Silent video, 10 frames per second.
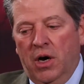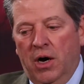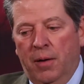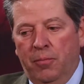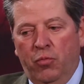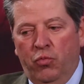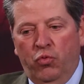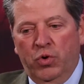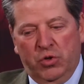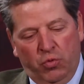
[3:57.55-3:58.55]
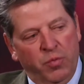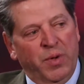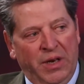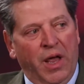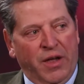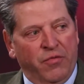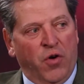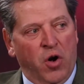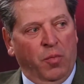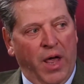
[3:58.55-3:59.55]
which would be like
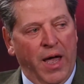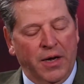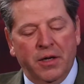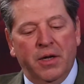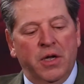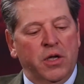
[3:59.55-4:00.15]
farmland,